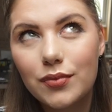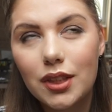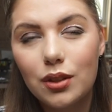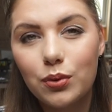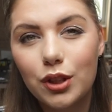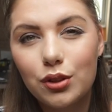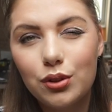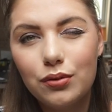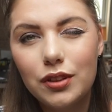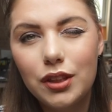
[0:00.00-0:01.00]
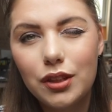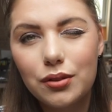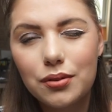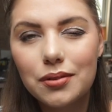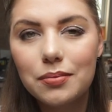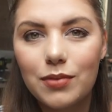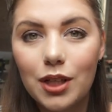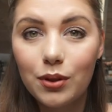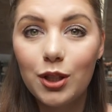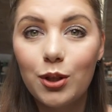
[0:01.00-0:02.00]
in one or two videos.
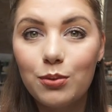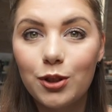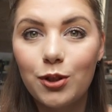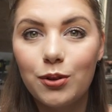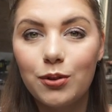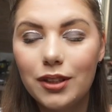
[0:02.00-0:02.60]
I really hope you go